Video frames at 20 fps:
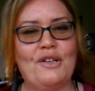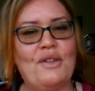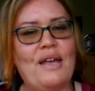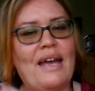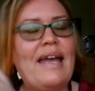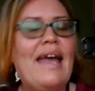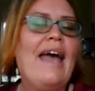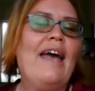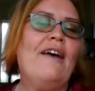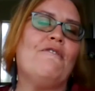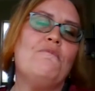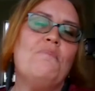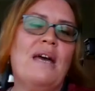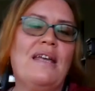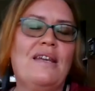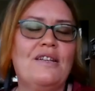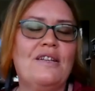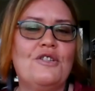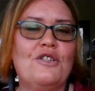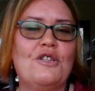So they
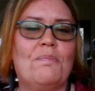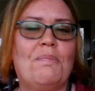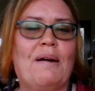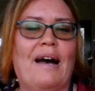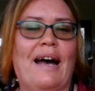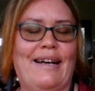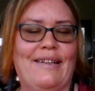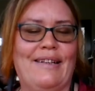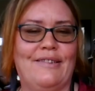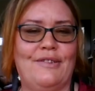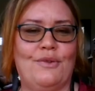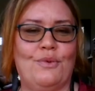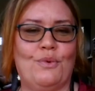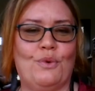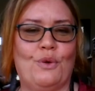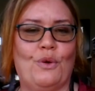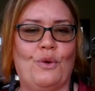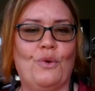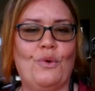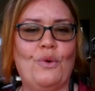have managed to
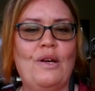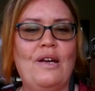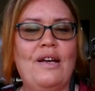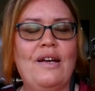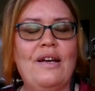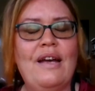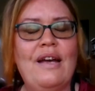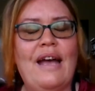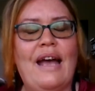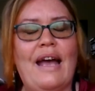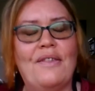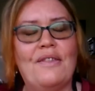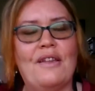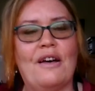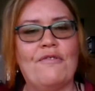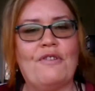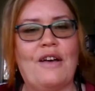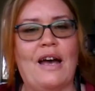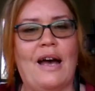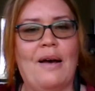pass through,
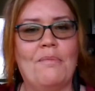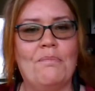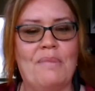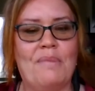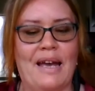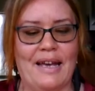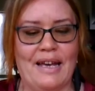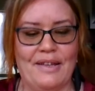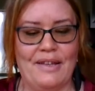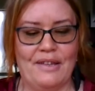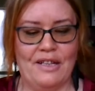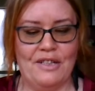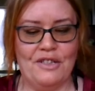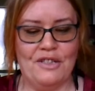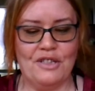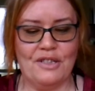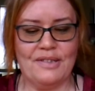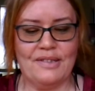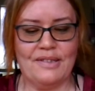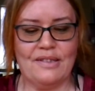and they've come back, and
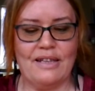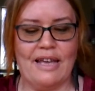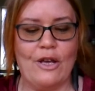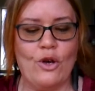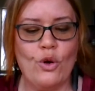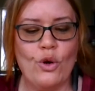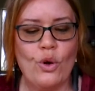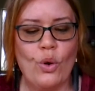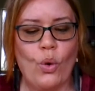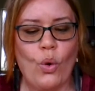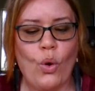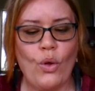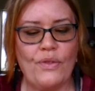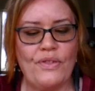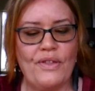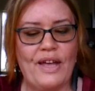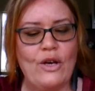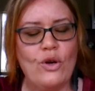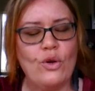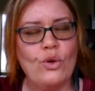they
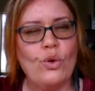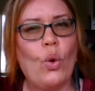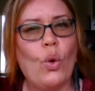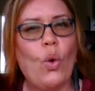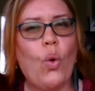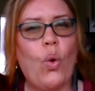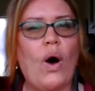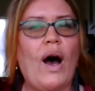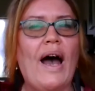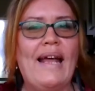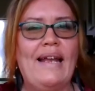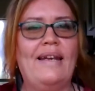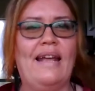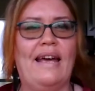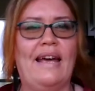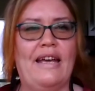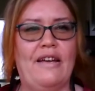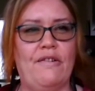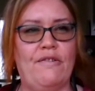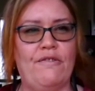couldn't
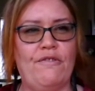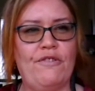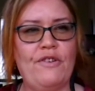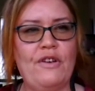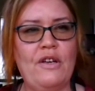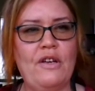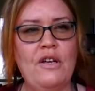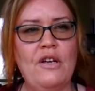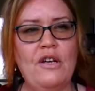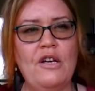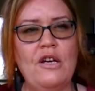quite leave